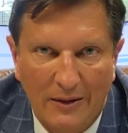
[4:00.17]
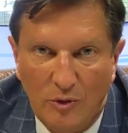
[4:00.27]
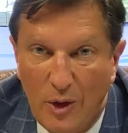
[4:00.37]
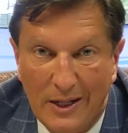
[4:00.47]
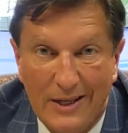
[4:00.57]
if
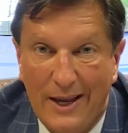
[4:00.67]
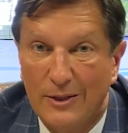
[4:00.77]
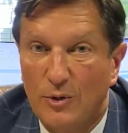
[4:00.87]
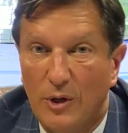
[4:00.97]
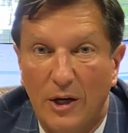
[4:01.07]
you had
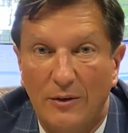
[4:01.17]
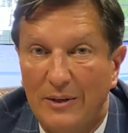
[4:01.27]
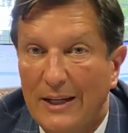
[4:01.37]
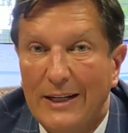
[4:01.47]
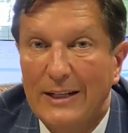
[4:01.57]
cancer of
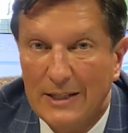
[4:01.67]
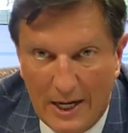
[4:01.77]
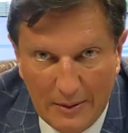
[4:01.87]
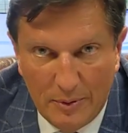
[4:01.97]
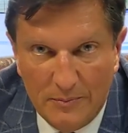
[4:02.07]
any
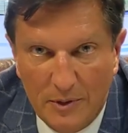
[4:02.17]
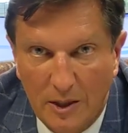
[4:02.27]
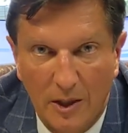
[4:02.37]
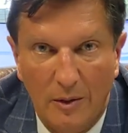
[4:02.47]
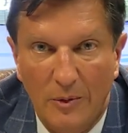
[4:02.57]
type,
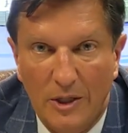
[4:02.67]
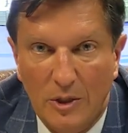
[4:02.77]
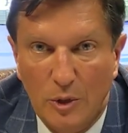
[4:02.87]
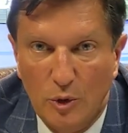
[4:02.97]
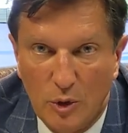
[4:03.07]
then
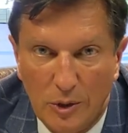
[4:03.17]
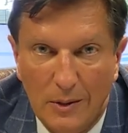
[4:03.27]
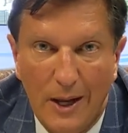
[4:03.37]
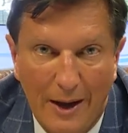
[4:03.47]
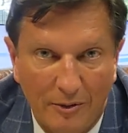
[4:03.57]
you
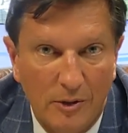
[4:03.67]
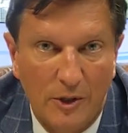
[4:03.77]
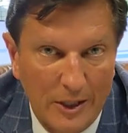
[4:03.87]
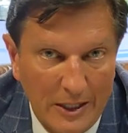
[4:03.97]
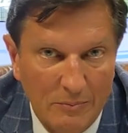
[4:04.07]
should have a
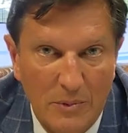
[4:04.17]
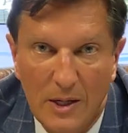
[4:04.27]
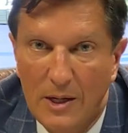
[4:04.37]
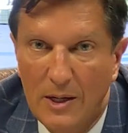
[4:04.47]
claim